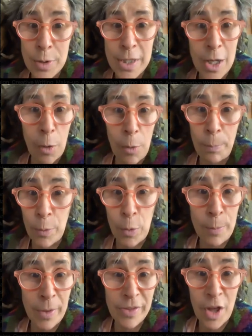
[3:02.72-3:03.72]
the old
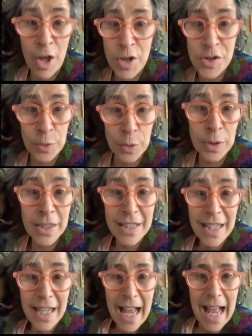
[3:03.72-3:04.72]
Bournemouth hustle.
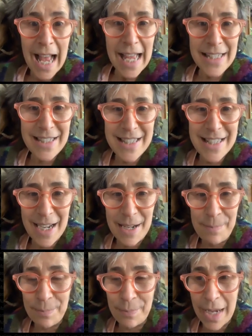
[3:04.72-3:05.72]
And
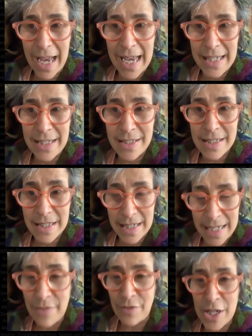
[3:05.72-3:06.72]

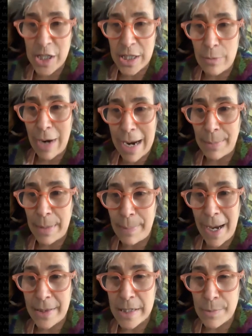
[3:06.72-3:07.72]
he eventually rang me
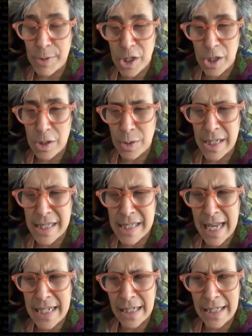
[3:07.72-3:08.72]
back, this producer, and he
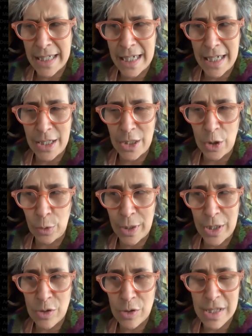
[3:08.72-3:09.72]
said, I hear you're
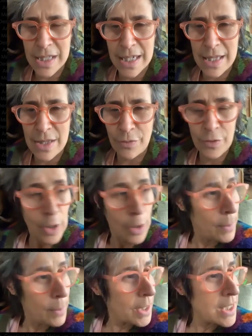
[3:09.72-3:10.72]
interested in the film.
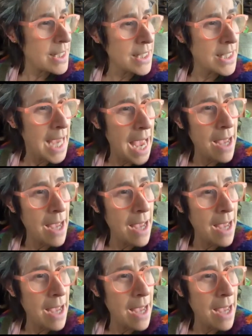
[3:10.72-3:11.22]
And I said, yeah.